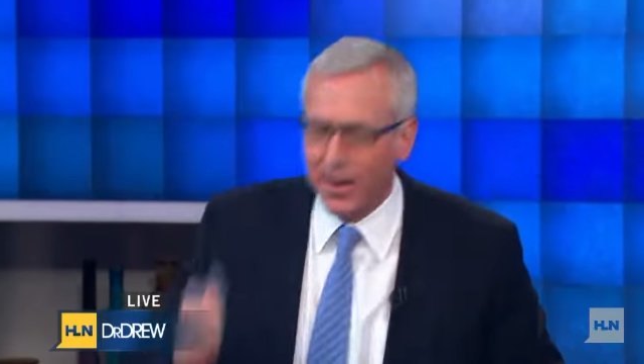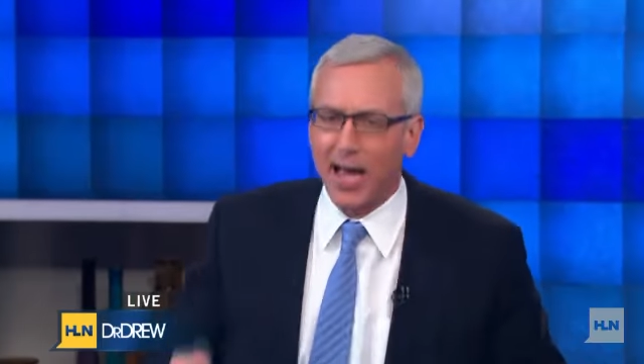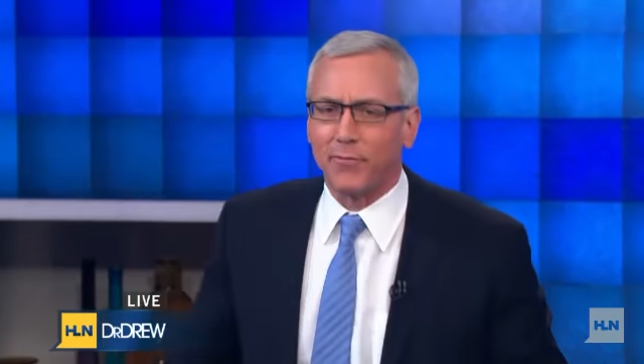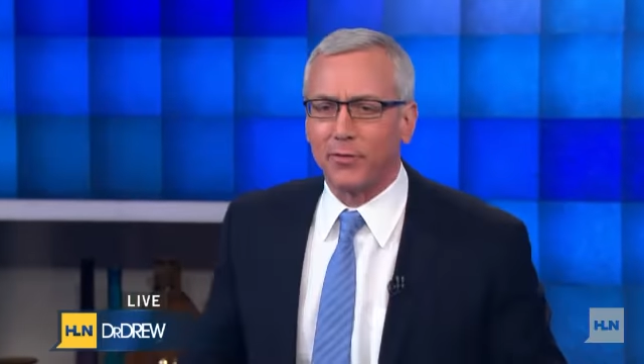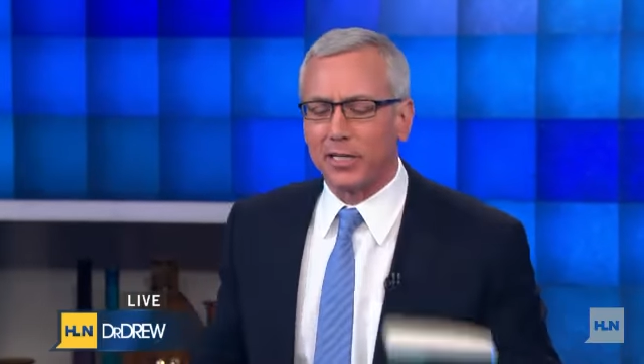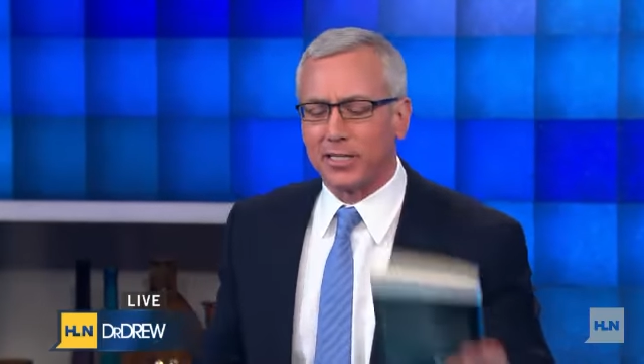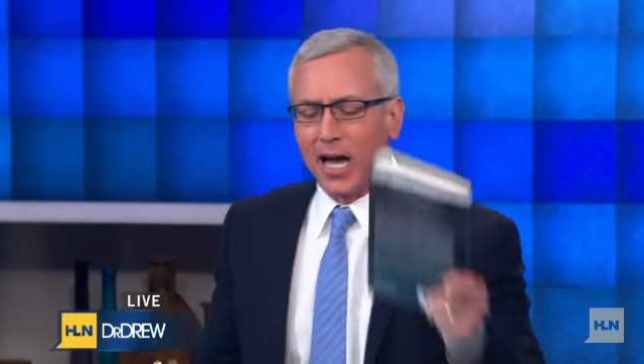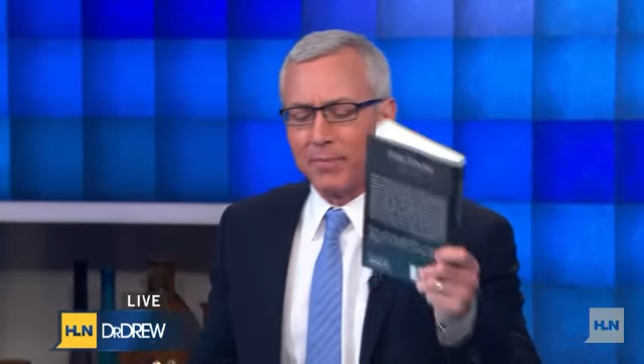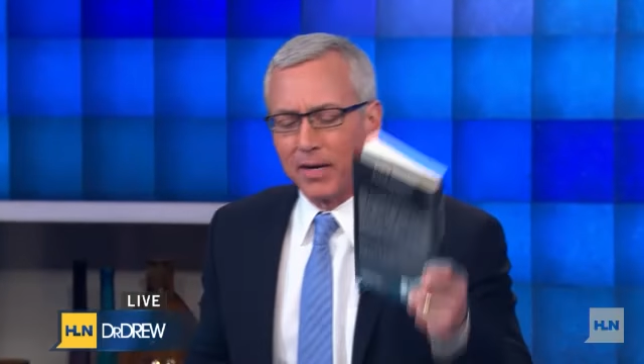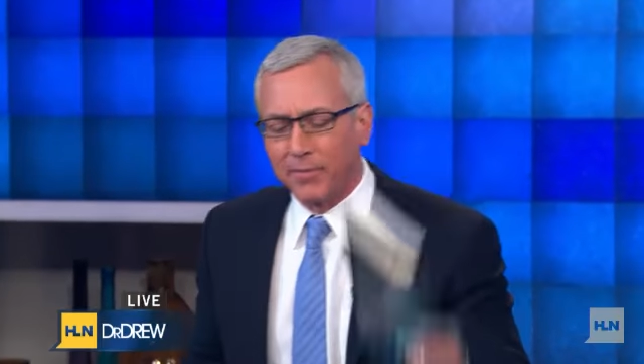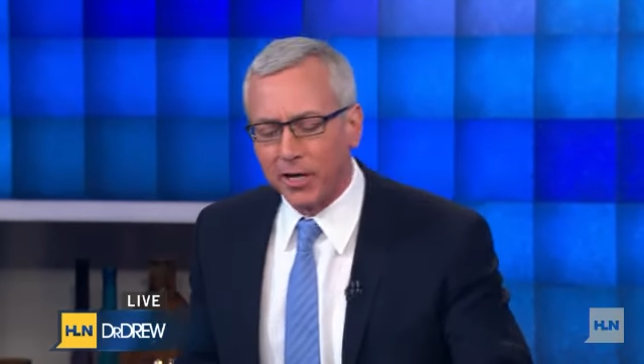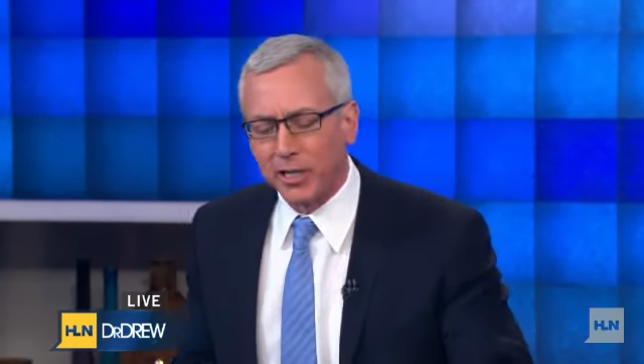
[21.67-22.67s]
back for the time
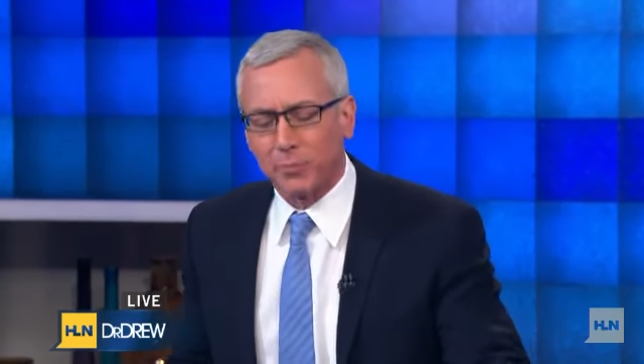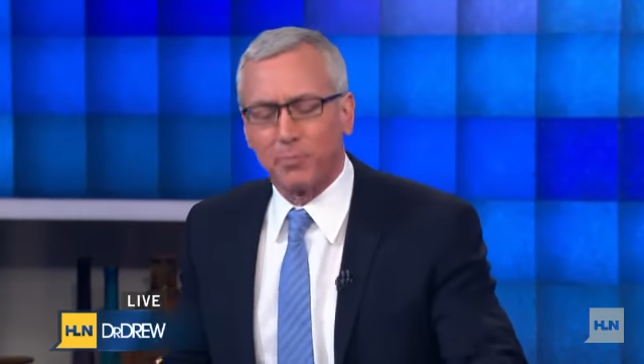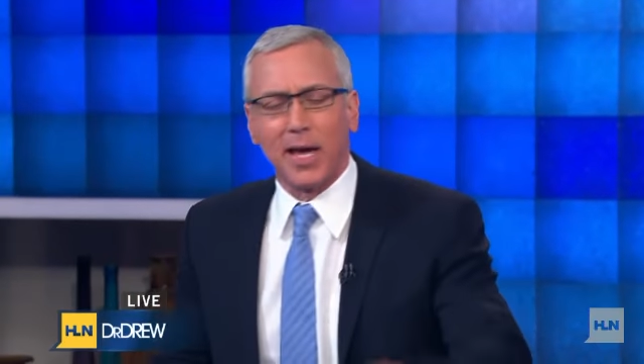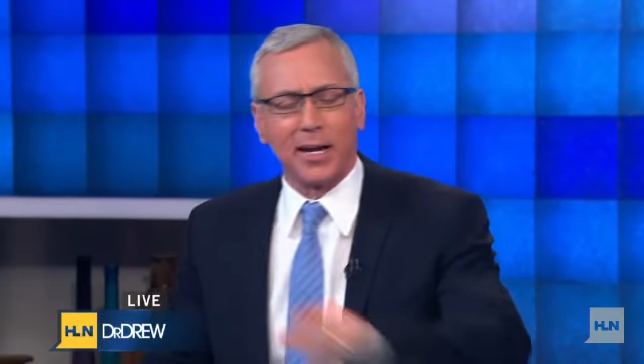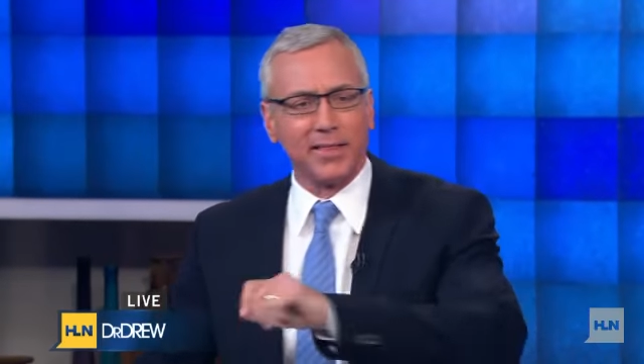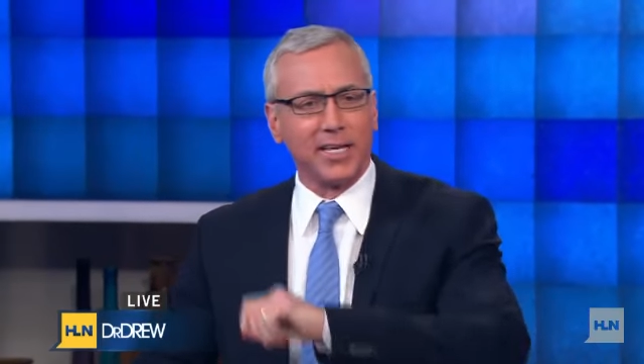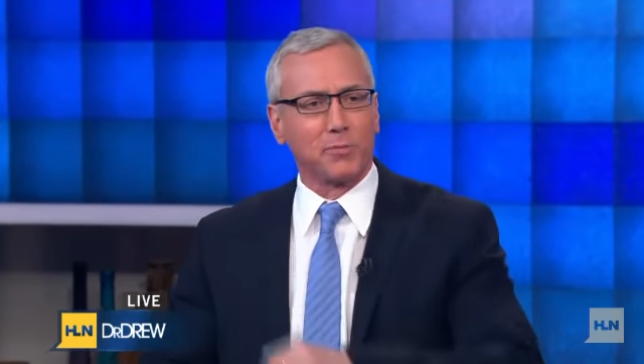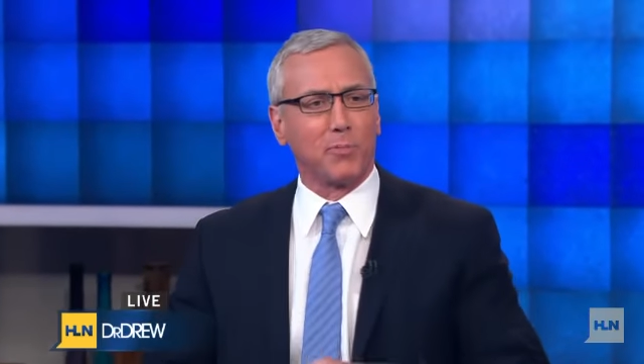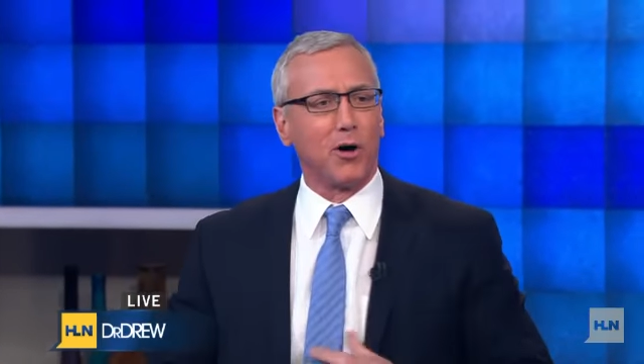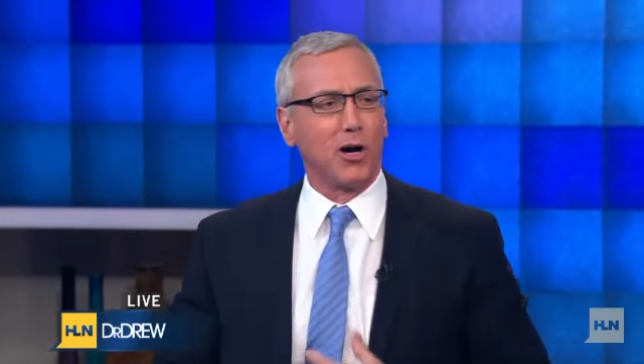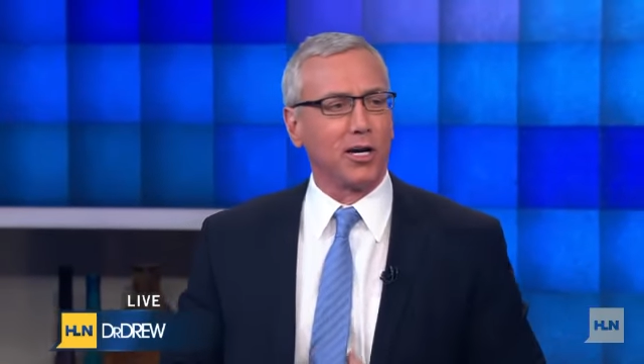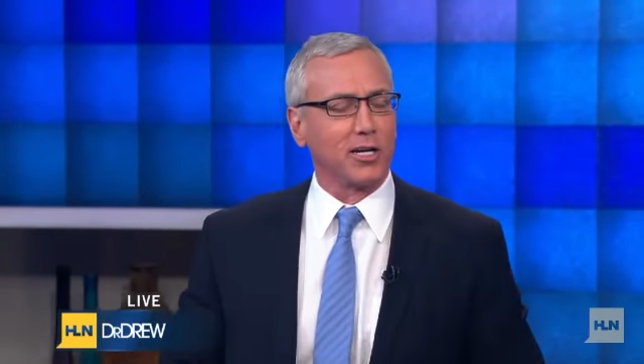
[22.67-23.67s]
I've already spent on this
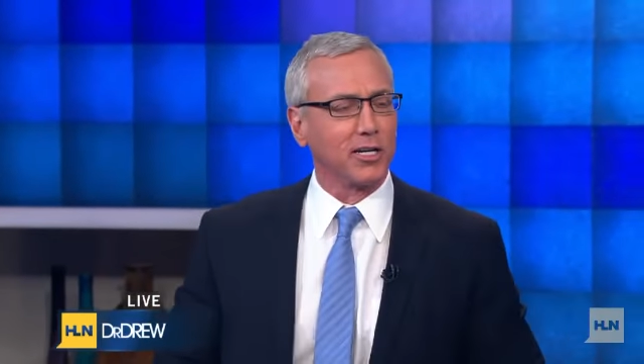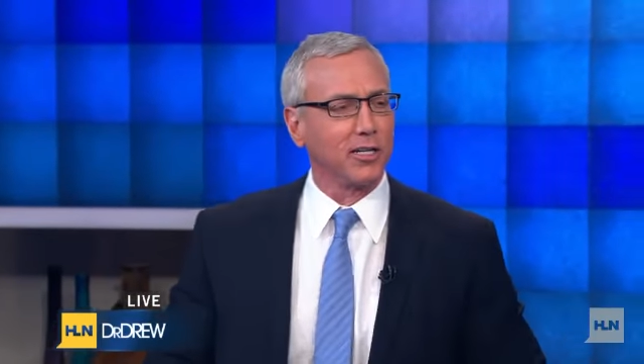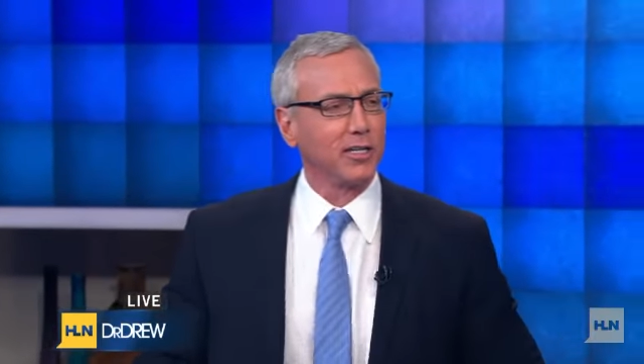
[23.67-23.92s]
book. Screwed up